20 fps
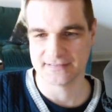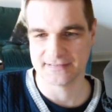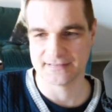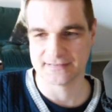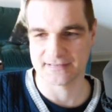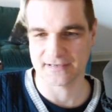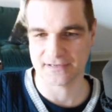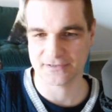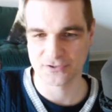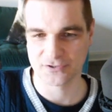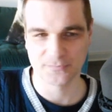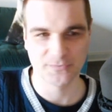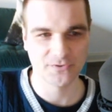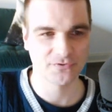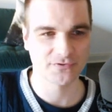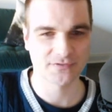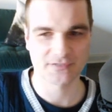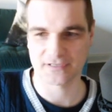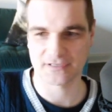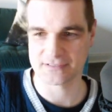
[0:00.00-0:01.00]
Techno
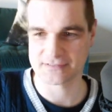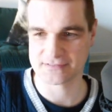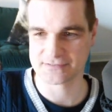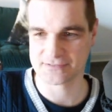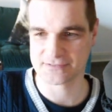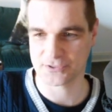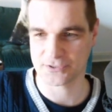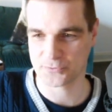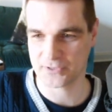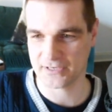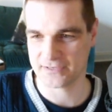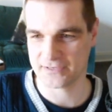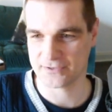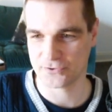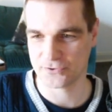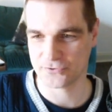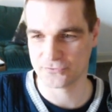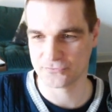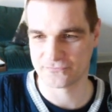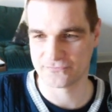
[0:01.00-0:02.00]
music is not really
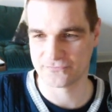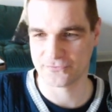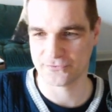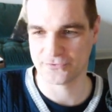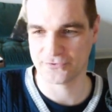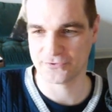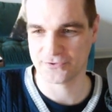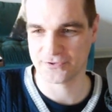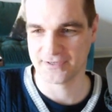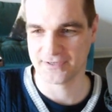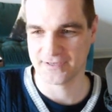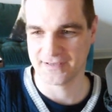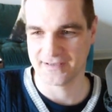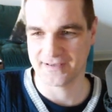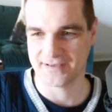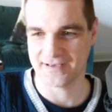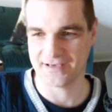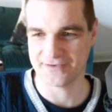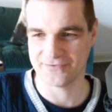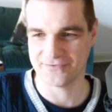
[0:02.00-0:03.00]
known for
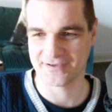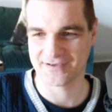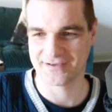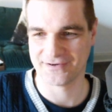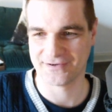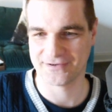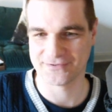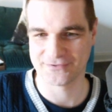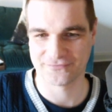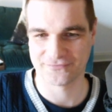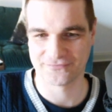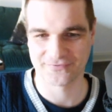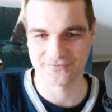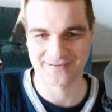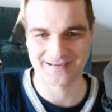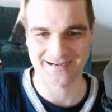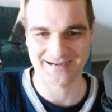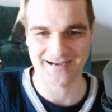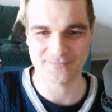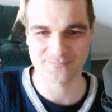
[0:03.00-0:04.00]
having a lot of
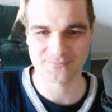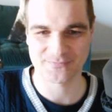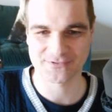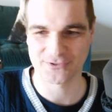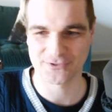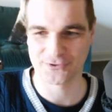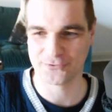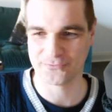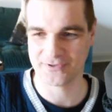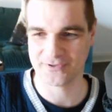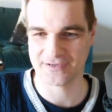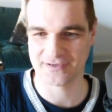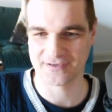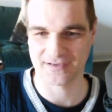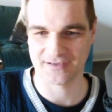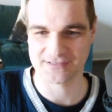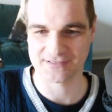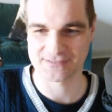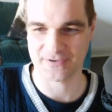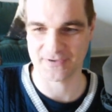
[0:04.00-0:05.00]
claps
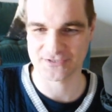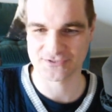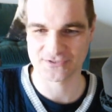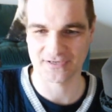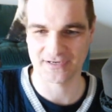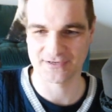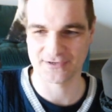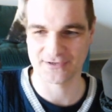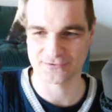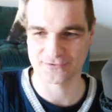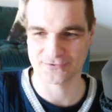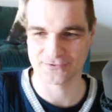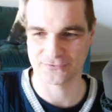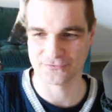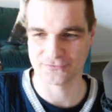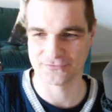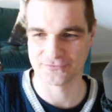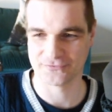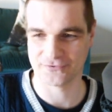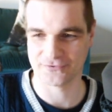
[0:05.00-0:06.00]
going, especially not
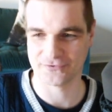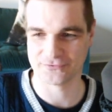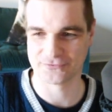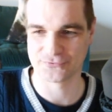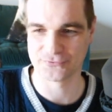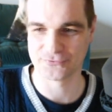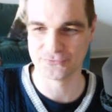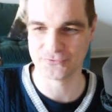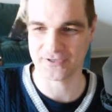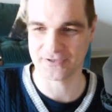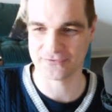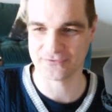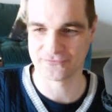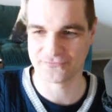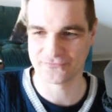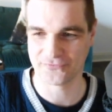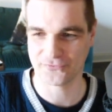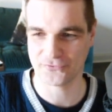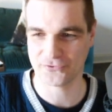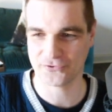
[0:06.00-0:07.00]
on 2 and
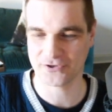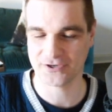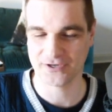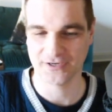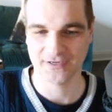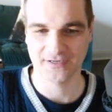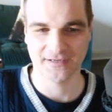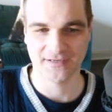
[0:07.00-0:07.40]
4.